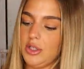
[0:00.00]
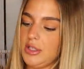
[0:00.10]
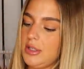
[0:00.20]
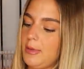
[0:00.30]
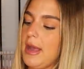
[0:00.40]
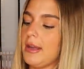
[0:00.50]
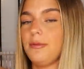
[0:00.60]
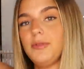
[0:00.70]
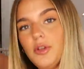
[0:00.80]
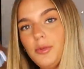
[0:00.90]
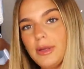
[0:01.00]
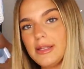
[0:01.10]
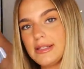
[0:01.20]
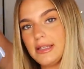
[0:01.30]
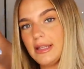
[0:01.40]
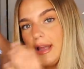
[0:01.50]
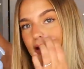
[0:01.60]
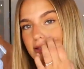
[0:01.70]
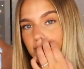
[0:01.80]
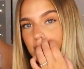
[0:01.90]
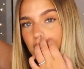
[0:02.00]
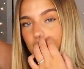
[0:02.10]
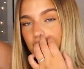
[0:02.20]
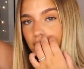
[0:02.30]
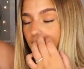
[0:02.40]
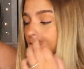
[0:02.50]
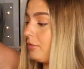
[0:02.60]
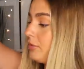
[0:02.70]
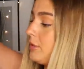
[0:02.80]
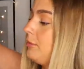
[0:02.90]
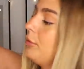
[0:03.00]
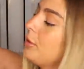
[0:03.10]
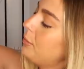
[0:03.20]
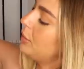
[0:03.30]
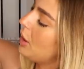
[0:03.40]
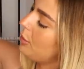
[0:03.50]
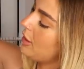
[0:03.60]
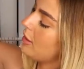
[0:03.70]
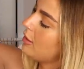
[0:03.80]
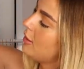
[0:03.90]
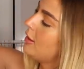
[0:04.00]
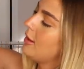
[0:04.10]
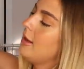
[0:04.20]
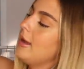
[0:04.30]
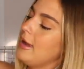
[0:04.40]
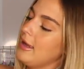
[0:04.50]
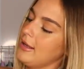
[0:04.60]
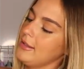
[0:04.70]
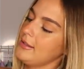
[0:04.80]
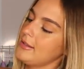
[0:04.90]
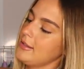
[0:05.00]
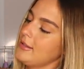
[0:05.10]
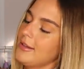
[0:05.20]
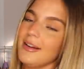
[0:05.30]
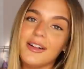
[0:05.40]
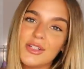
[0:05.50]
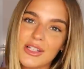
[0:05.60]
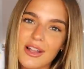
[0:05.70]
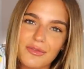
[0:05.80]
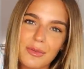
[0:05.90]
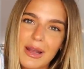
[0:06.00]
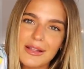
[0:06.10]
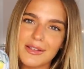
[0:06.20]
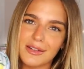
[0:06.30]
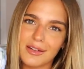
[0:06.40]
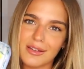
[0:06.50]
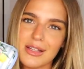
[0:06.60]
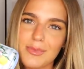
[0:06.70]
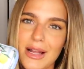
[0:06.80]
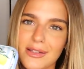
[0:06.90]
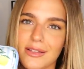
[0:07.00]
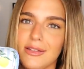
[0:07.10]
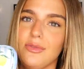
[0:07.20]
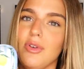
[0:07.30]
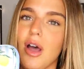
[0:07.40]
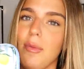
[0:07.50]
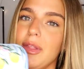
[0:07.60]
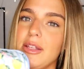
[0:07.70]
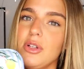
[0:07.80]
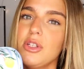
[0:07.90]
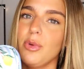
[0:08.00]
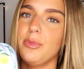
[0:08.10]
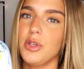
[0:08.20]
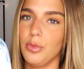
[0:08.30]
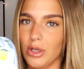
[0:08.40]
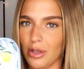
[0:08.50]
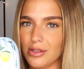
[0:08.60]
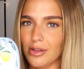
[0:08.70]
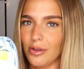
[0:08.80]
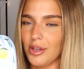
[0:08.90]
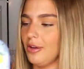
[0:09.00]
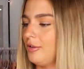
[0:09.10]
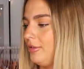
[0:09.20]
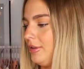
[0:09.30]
just to pack a few bits in there, some lunch, some fruit for Noah, and I just love the pattern. This pattern is a vibe. This on a swimsuit would look so cute.